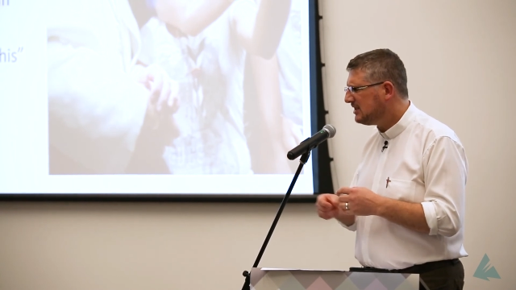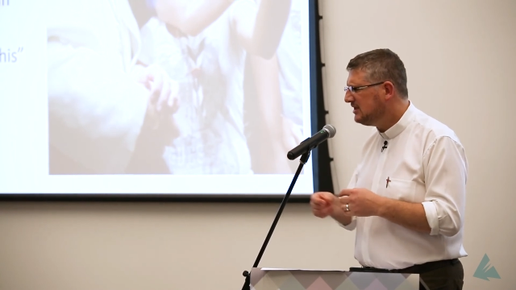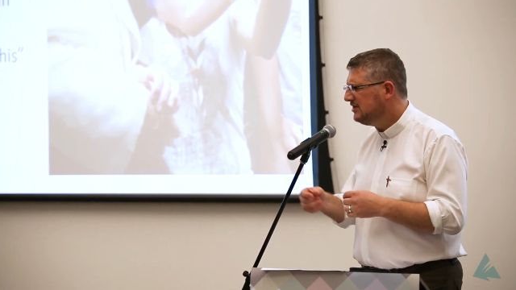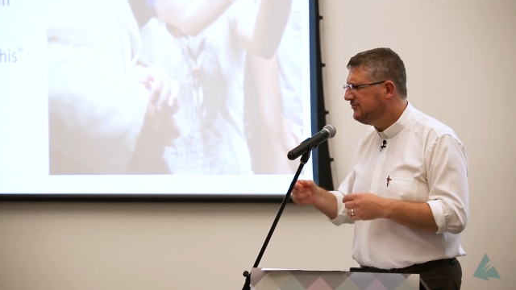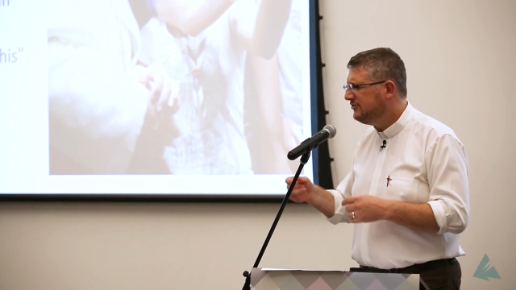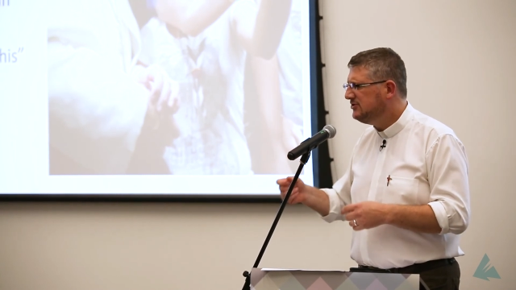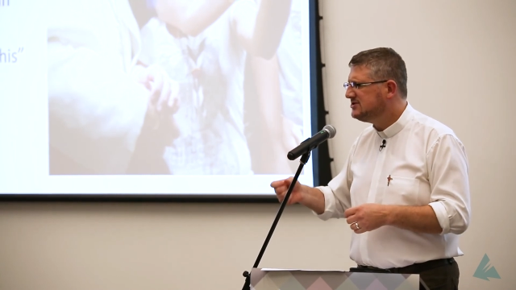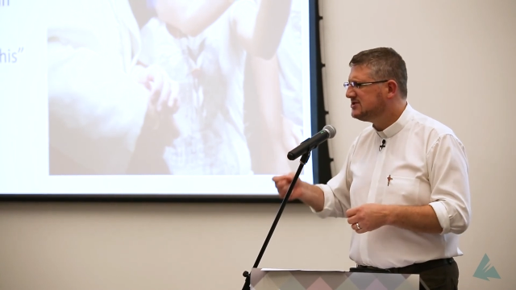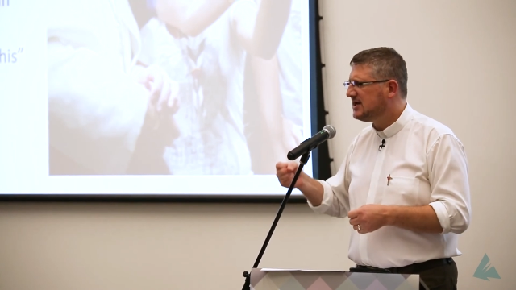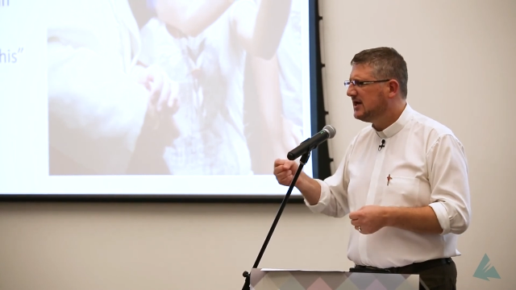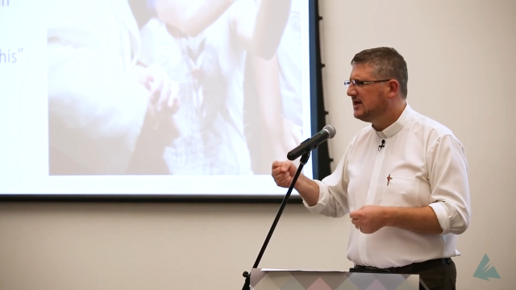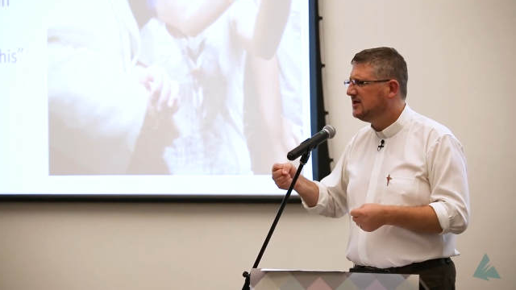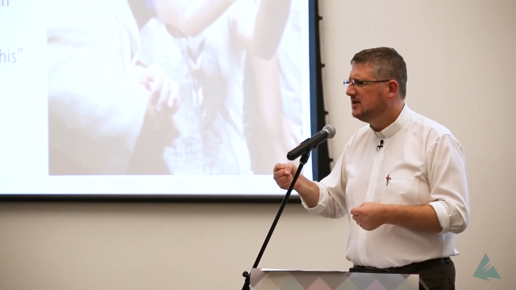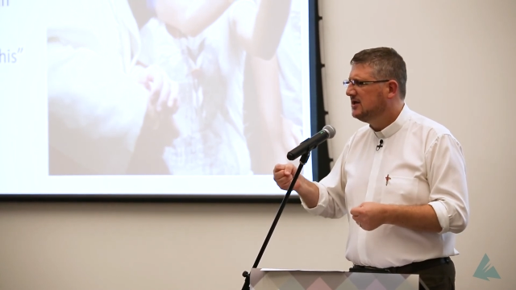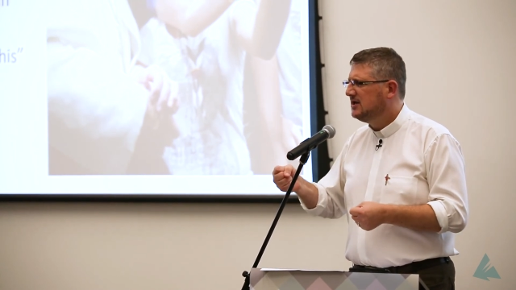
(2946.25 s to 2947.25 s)
If you
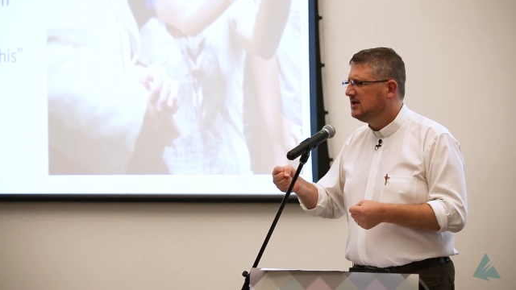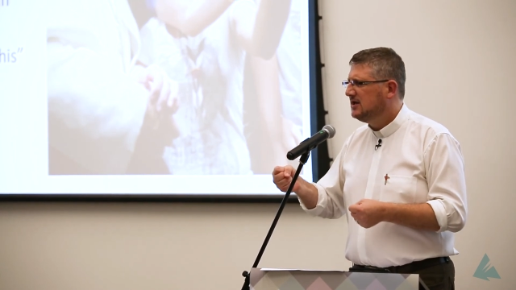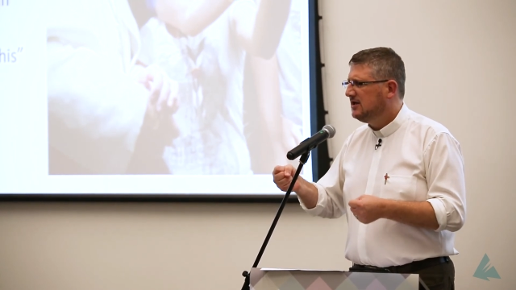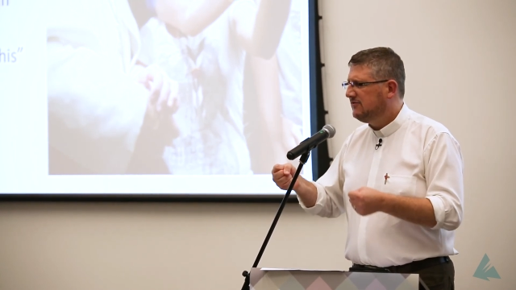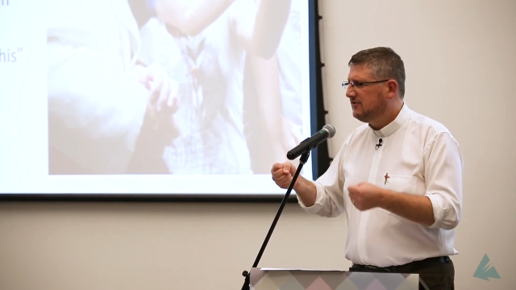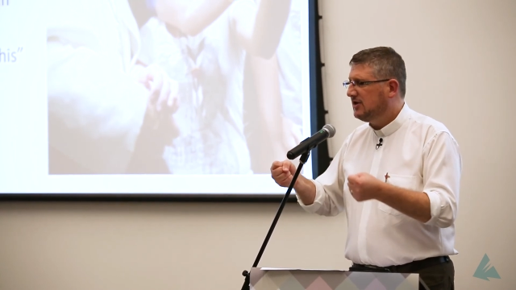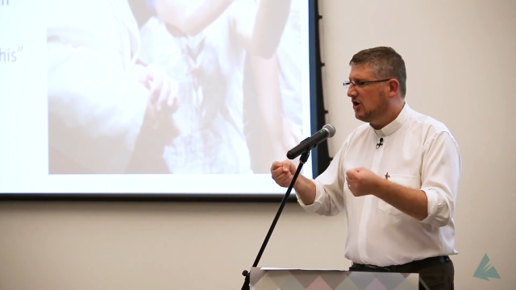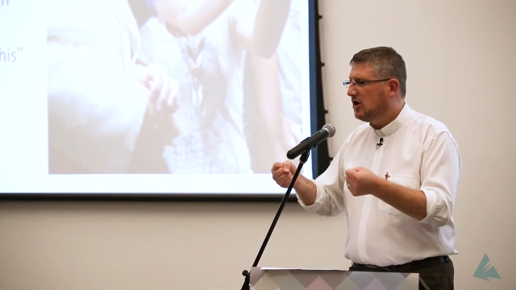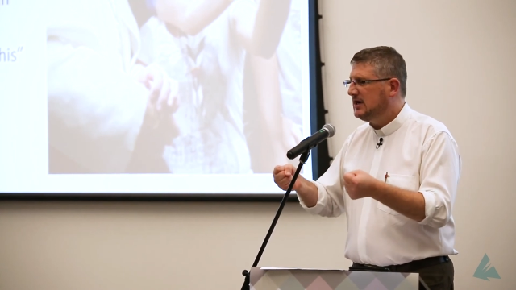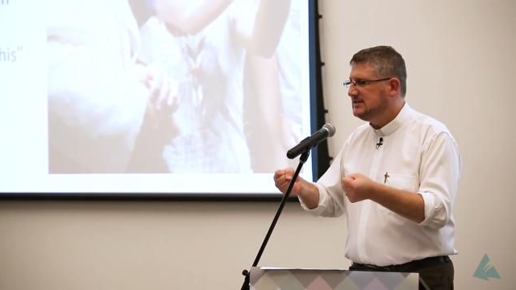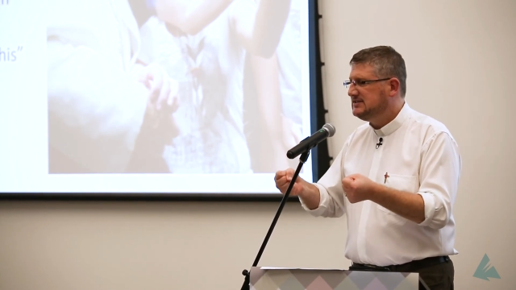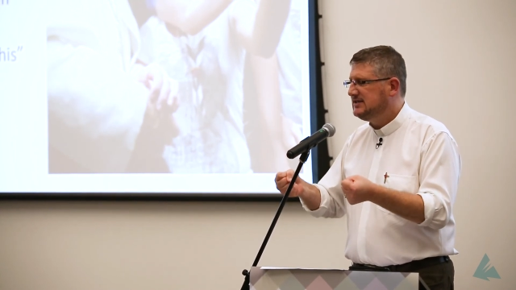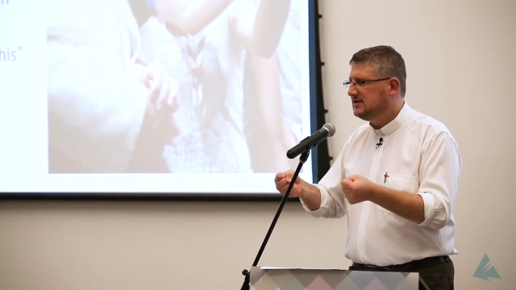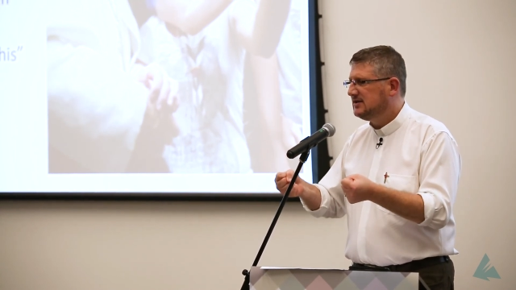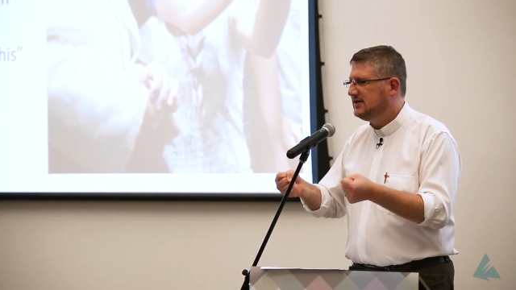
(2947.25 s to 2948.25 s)
say, if the
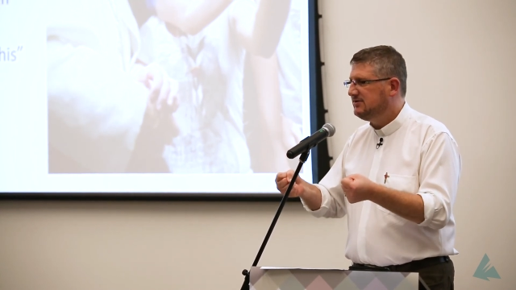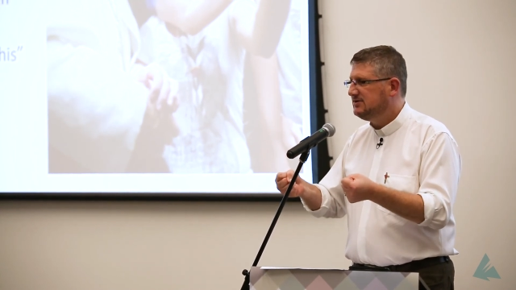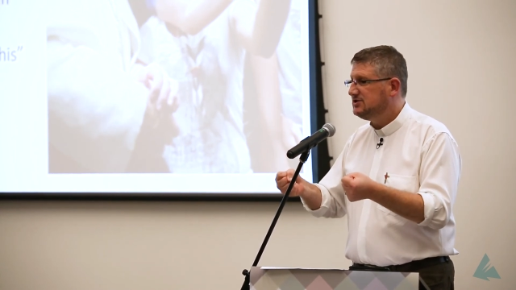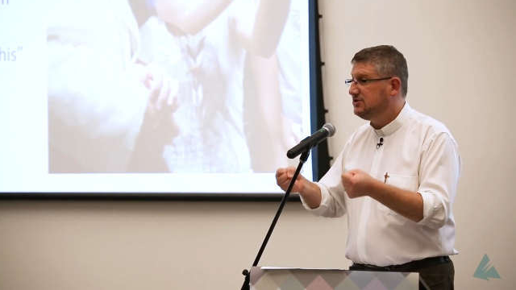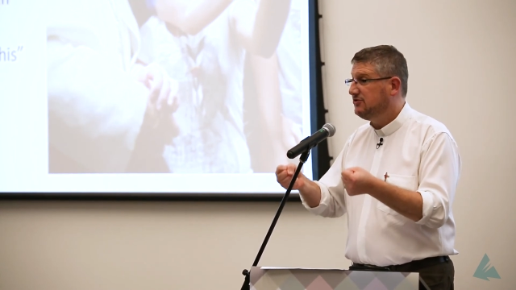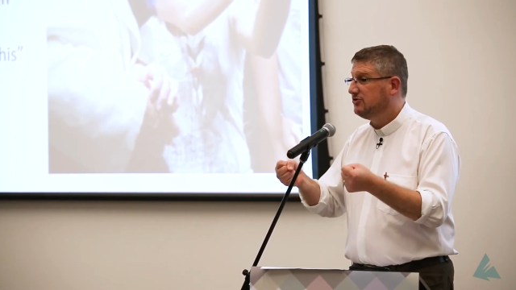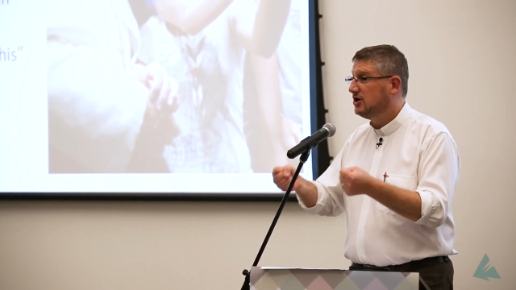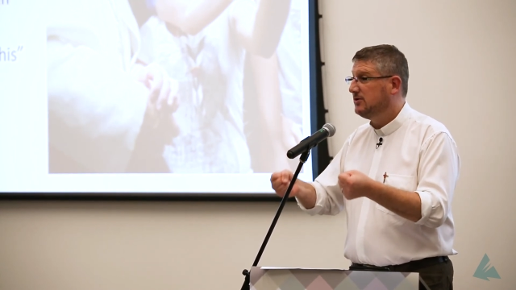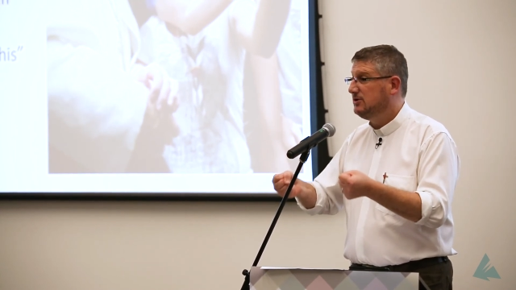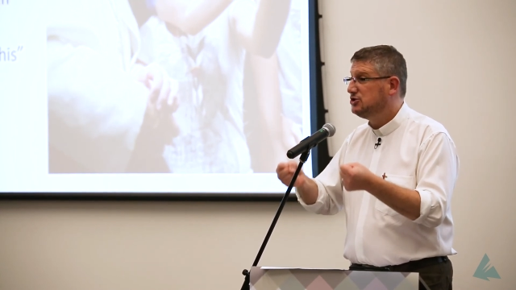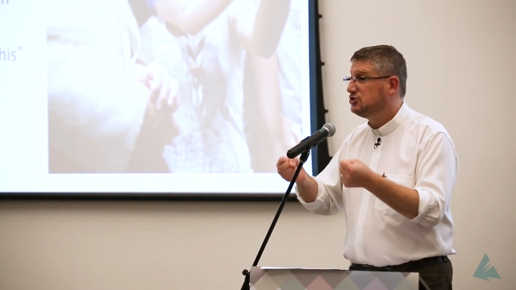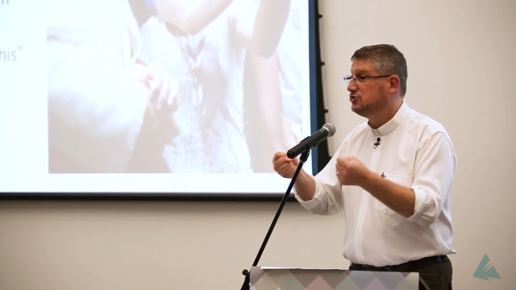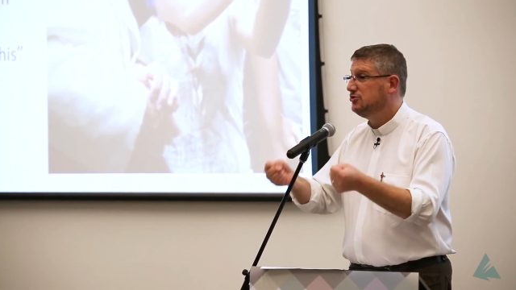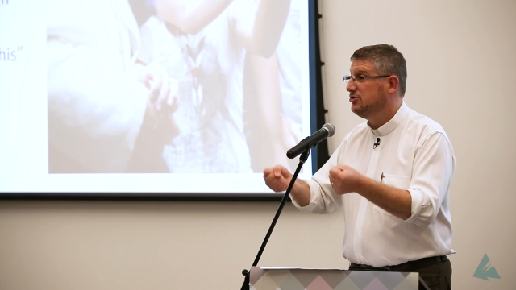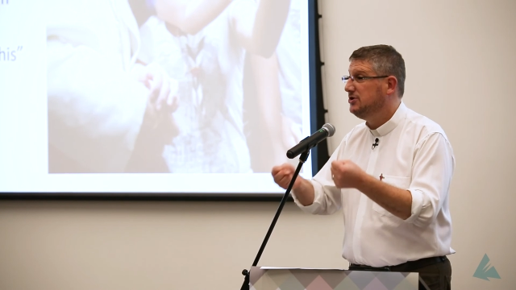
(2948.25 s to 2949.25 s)
ideal here is you've got to be
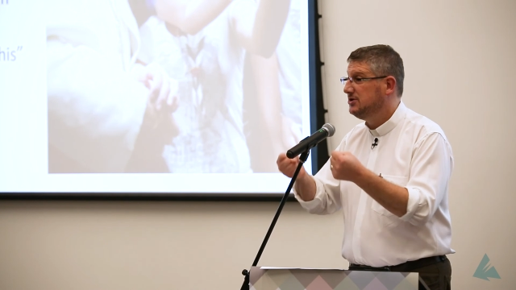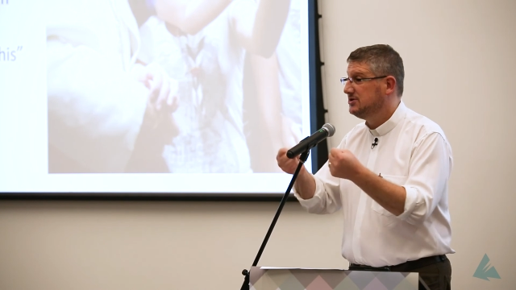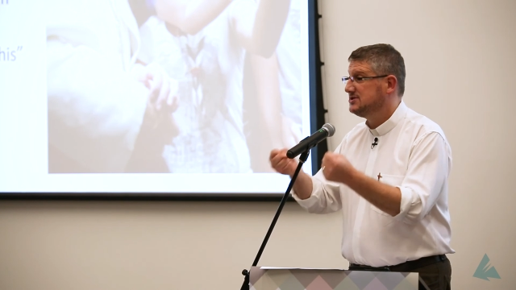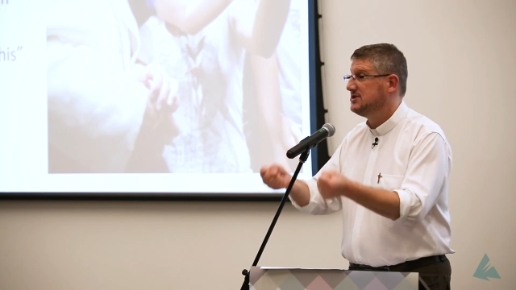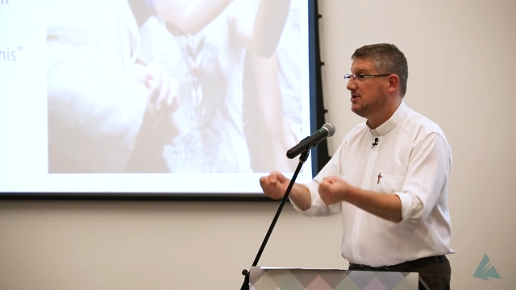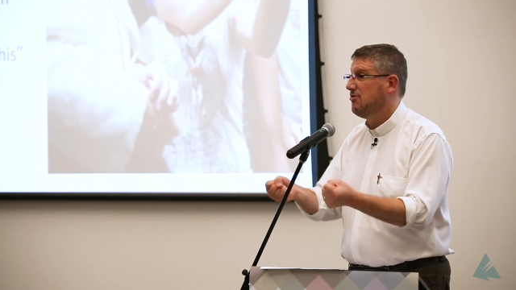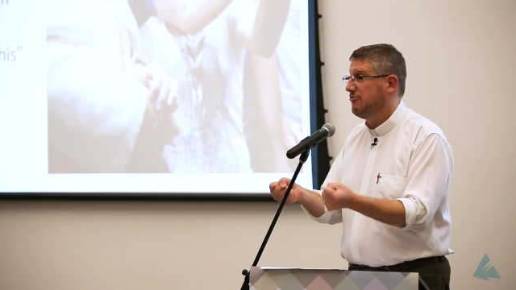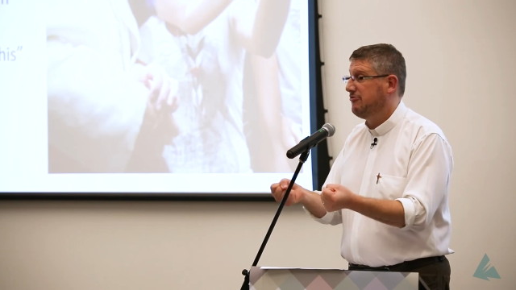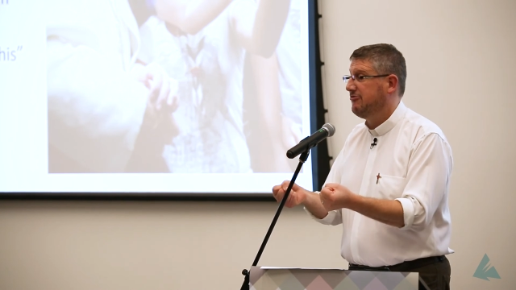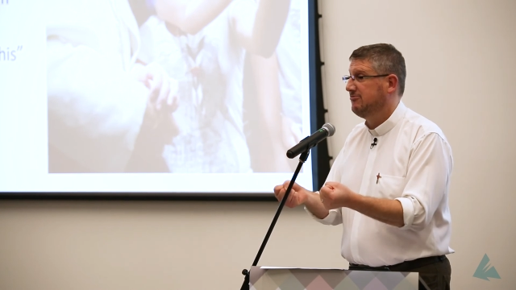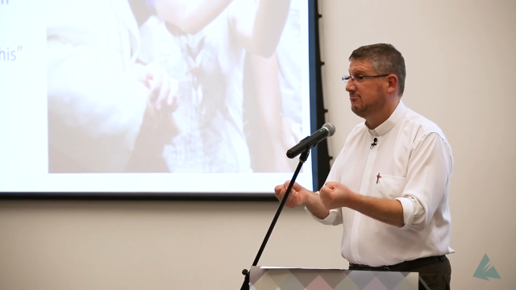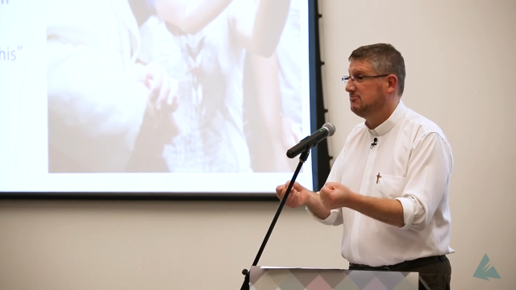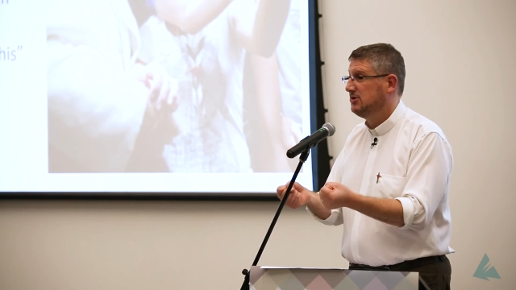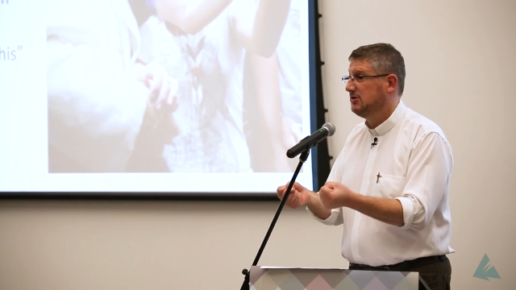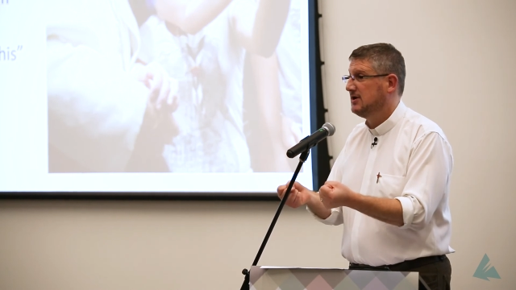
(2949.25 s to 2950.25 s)
true to yourself,
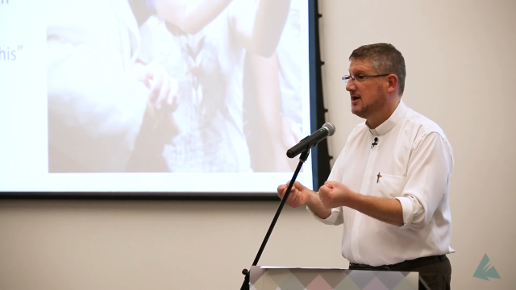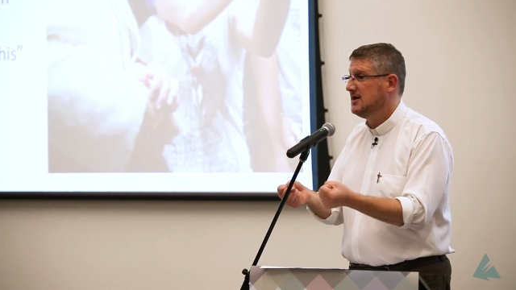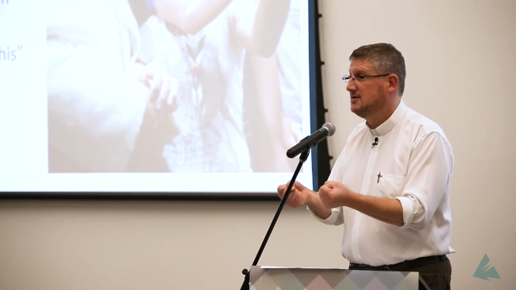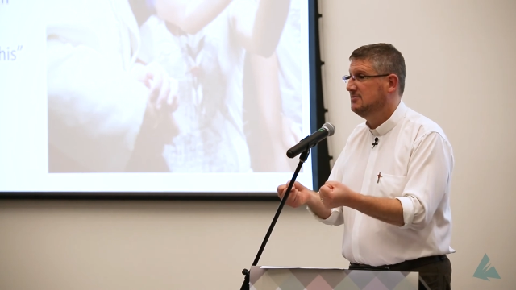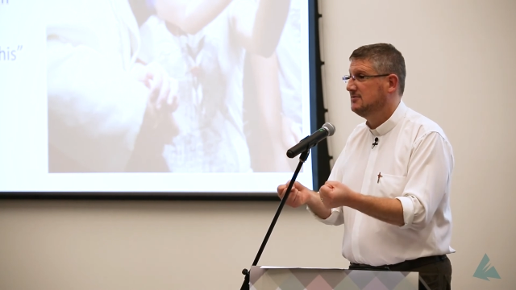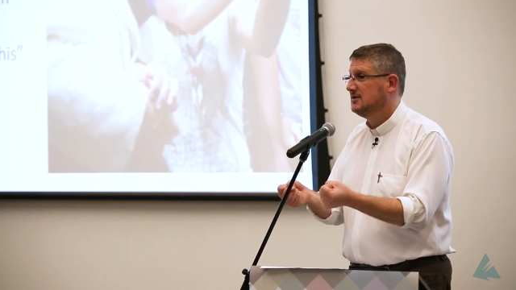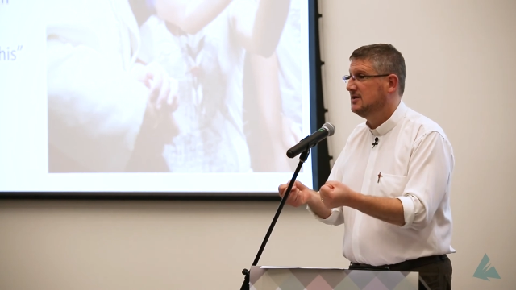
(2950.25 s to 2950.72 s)
okay?